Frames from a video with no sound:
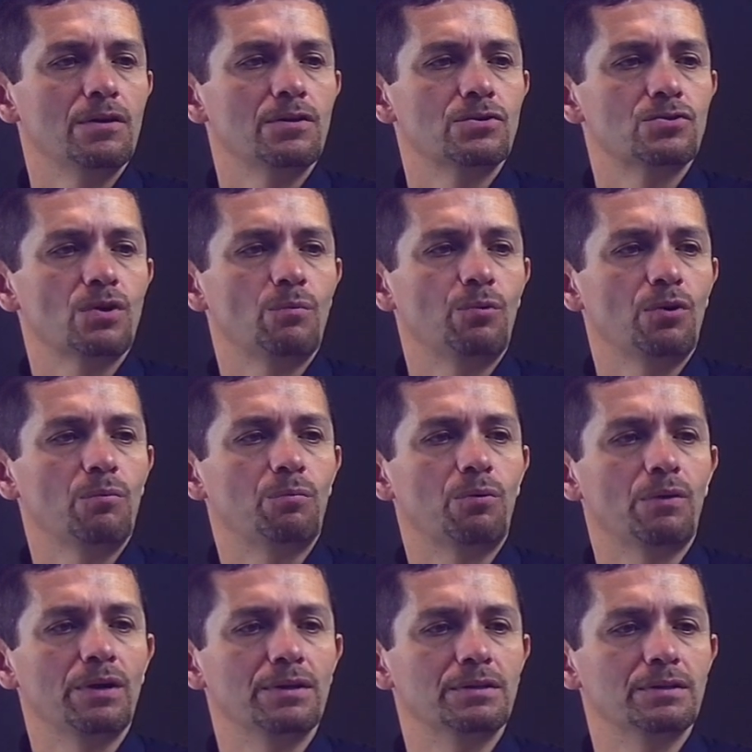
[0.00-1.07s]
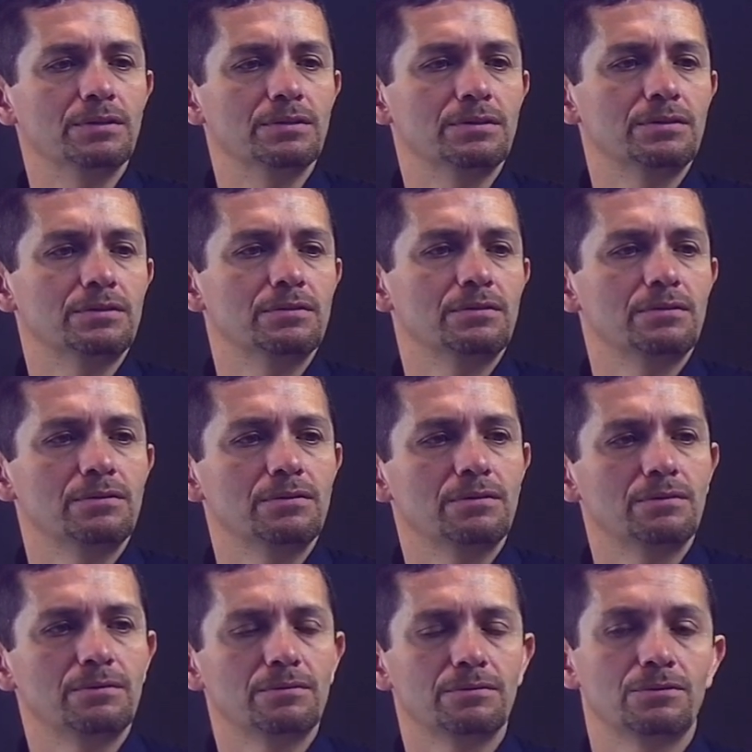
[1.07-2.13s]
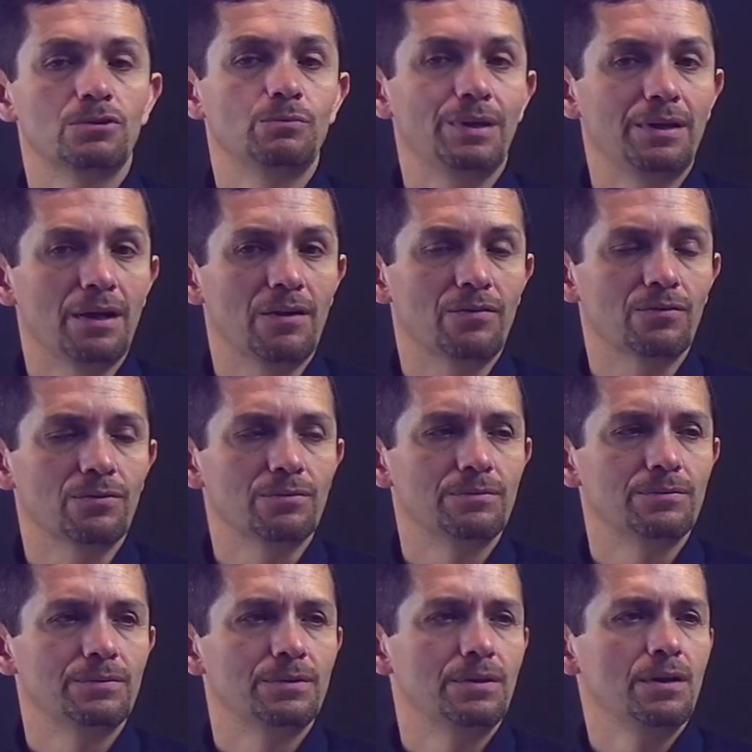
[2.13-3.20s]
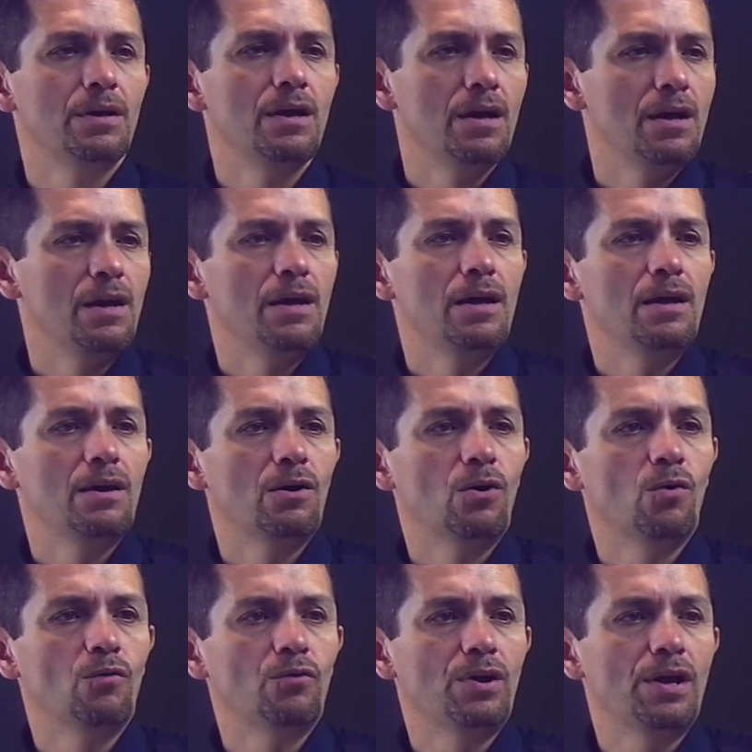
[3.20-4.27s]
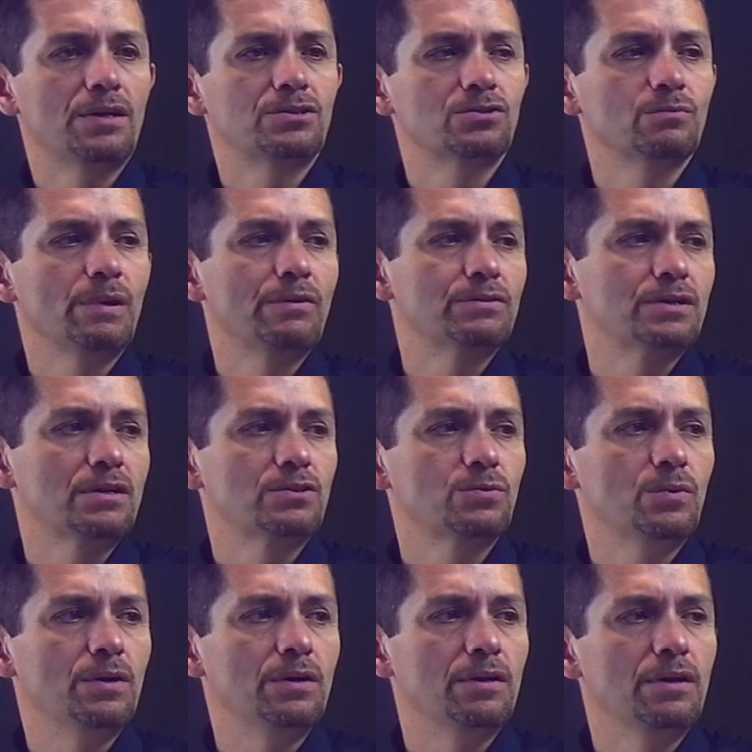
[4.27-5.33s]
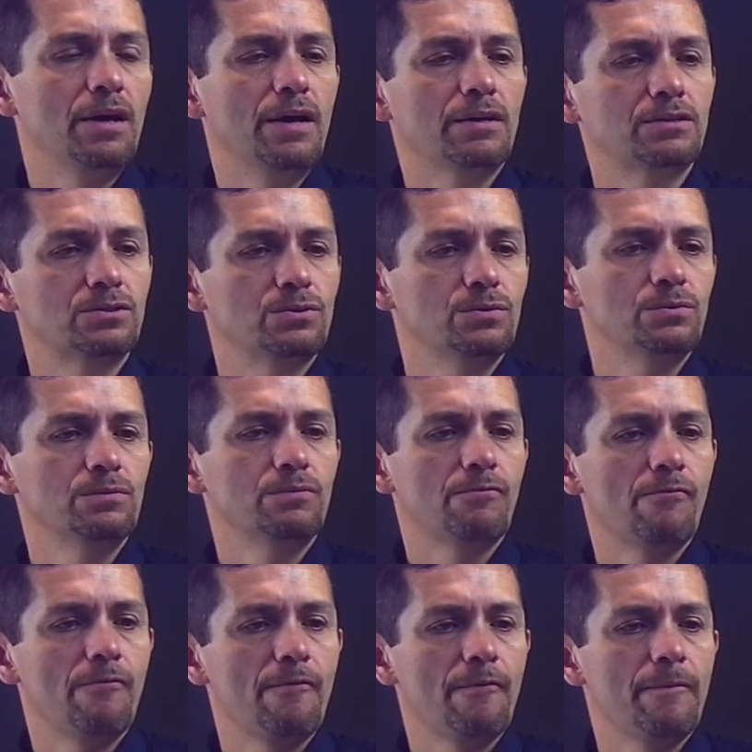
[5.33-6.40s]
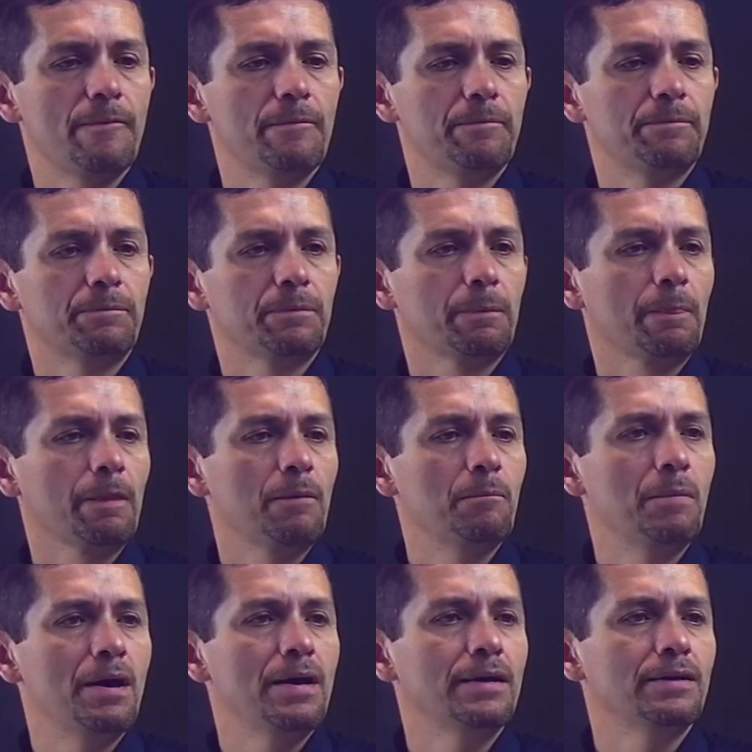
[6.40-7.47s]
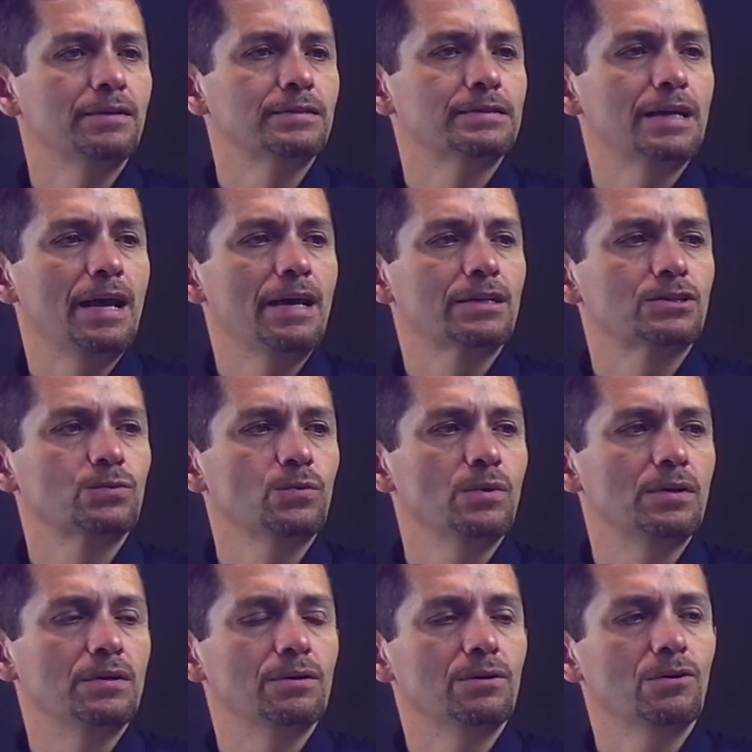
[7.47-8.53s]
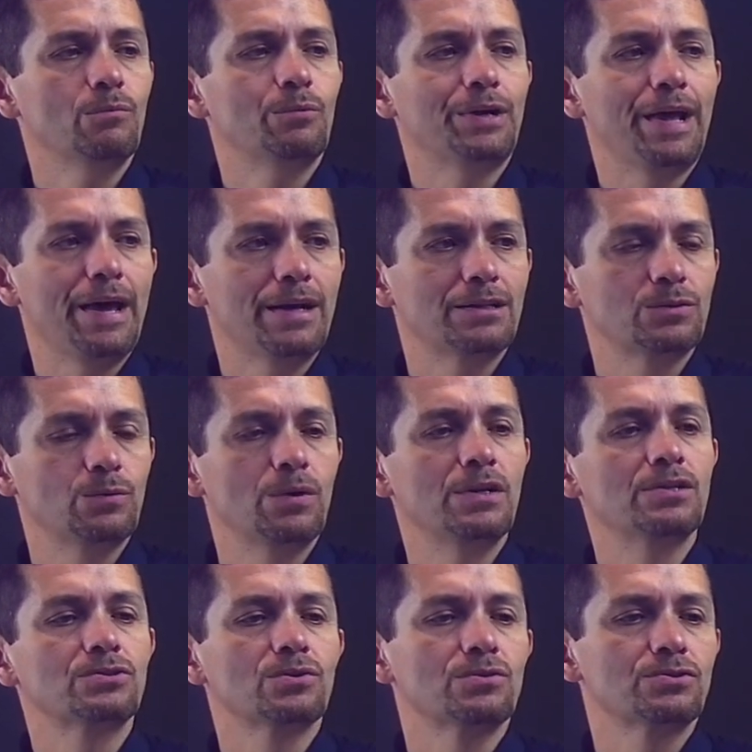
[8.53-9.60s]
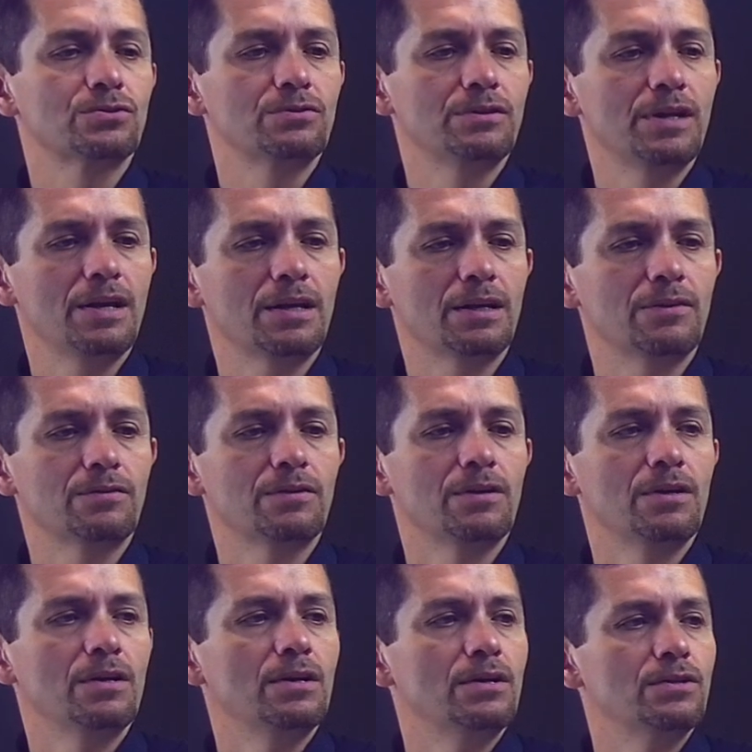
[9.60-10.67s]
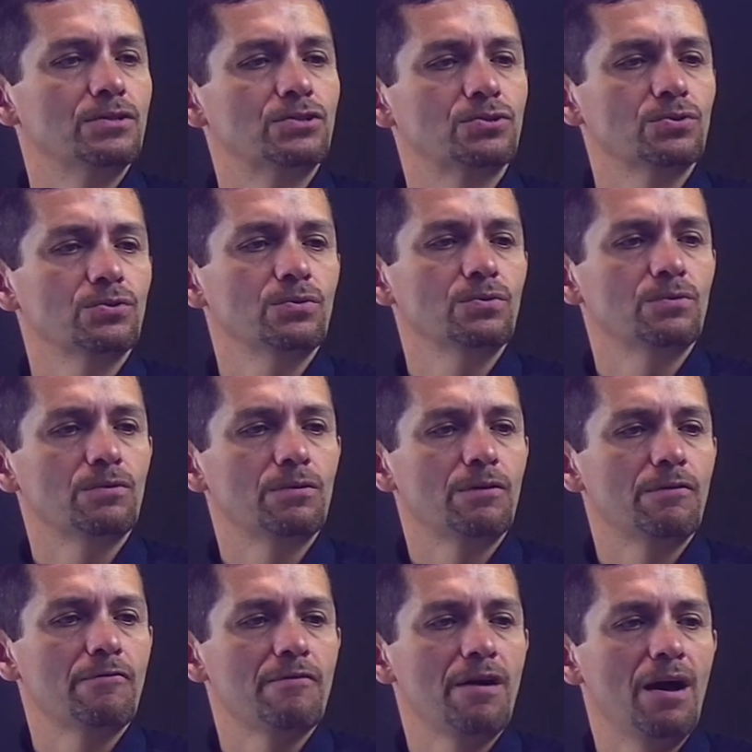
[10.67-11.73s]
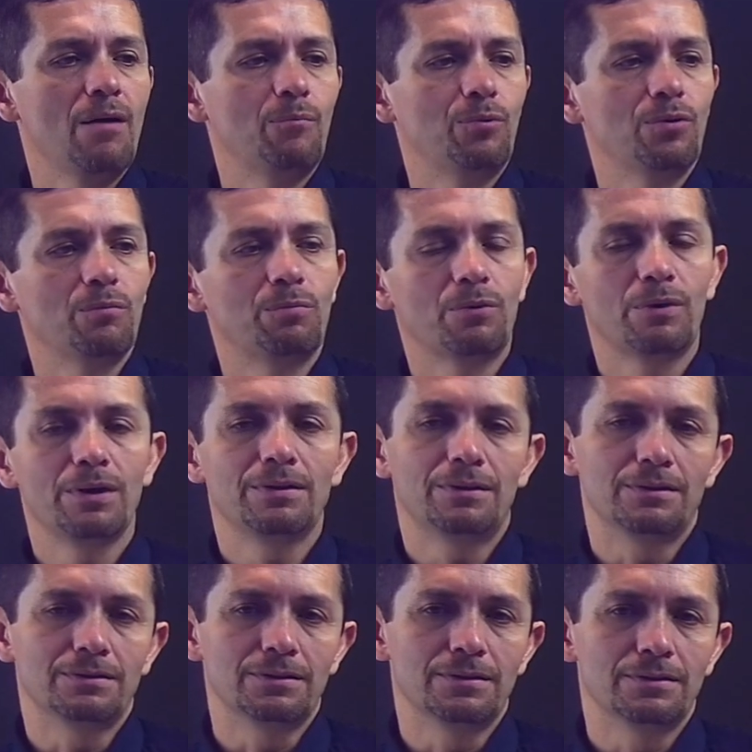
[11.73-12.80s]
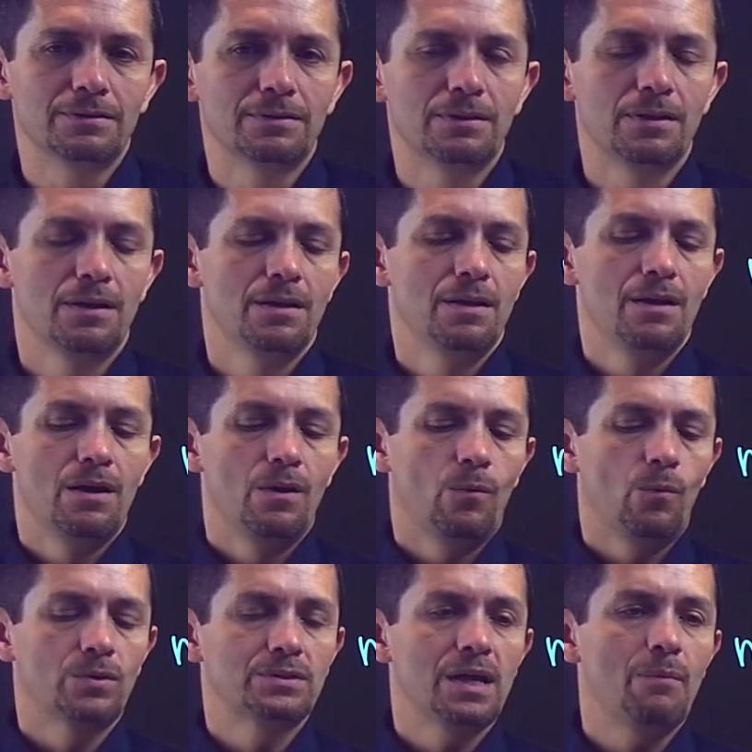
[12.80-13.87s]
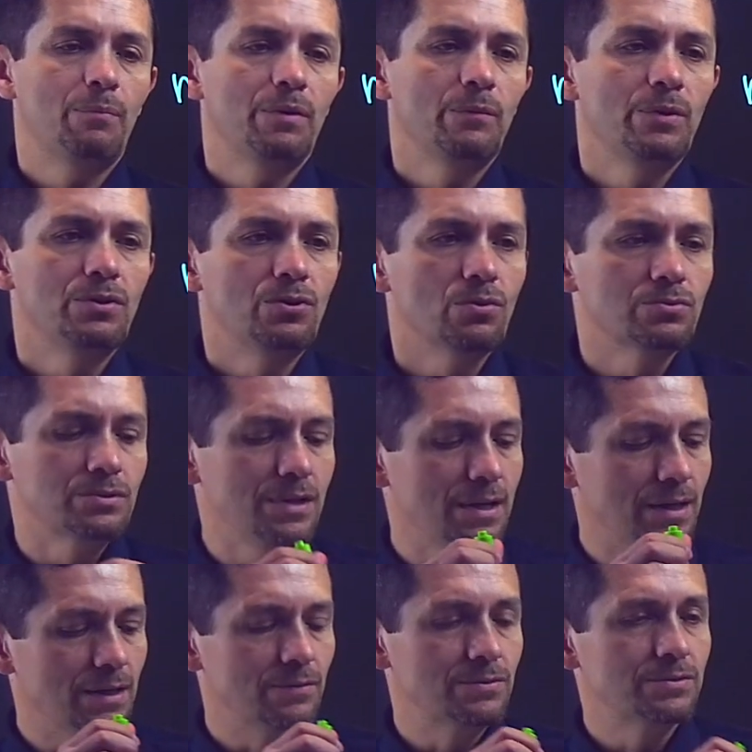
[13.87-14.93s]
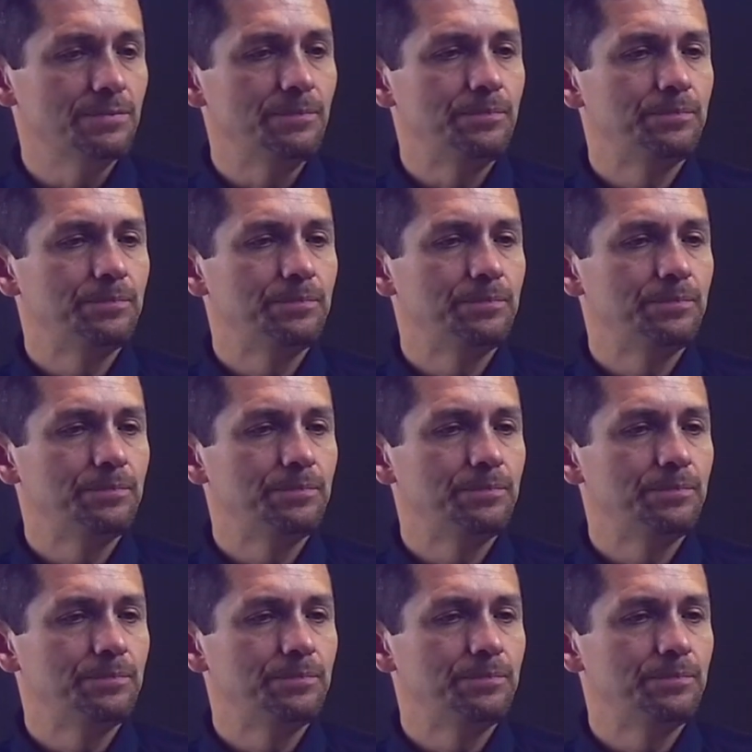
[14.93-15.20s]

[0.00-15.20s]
So I'll put a parenthesis to be careful. Over x2 minus x1. x2 minus x1. Oh, but x1 is also negative. So I put a parenthesis. What's happening with those negatives?